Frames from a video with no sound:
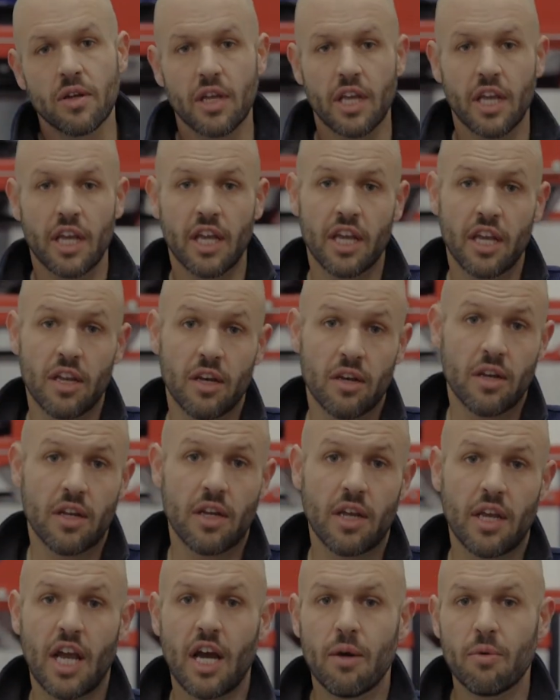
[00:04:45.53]
and
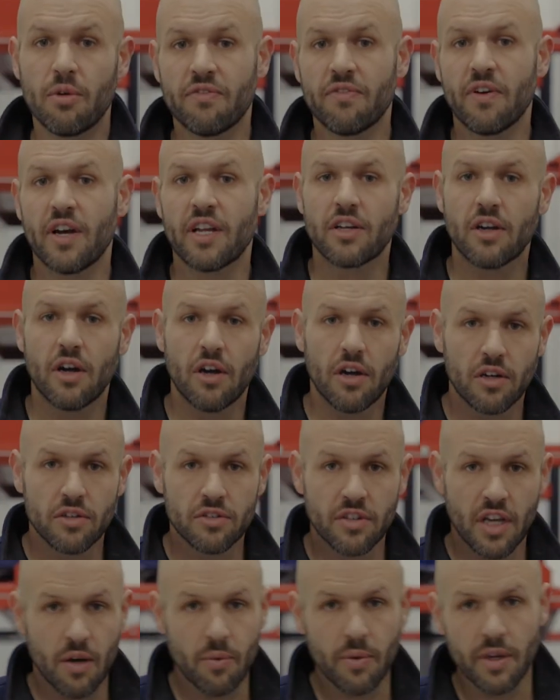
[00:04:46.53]
how we find cars,
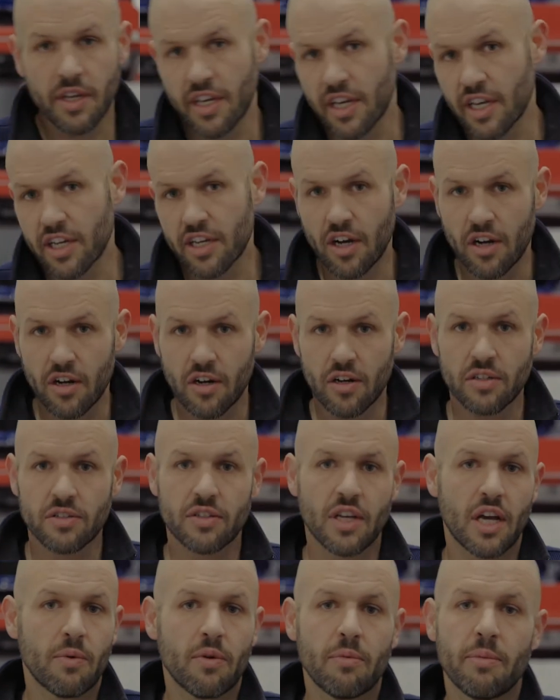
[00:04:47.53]
how we get cars,
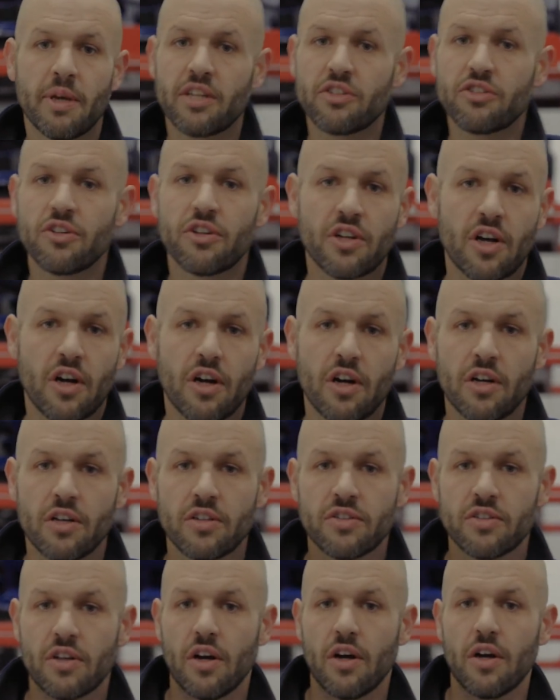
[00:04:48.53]
how we make sure
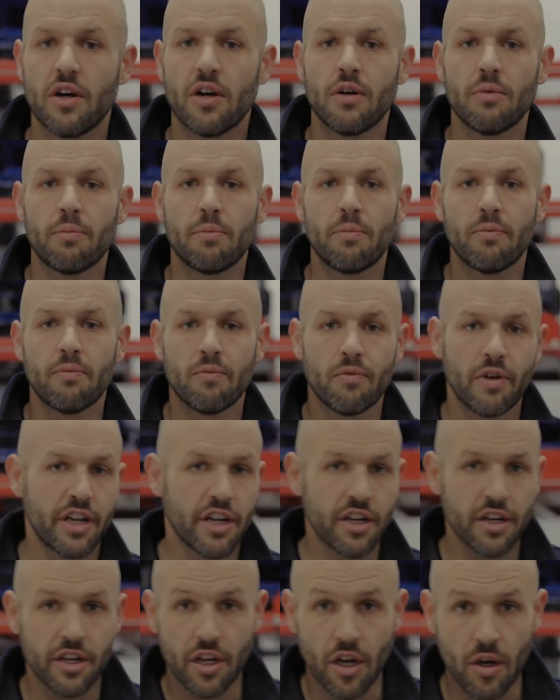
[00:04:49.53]
cars are
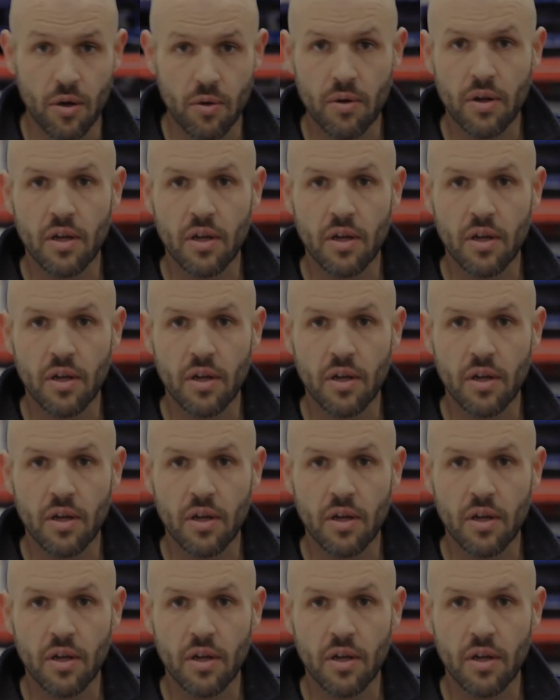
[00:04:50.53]
ready to go.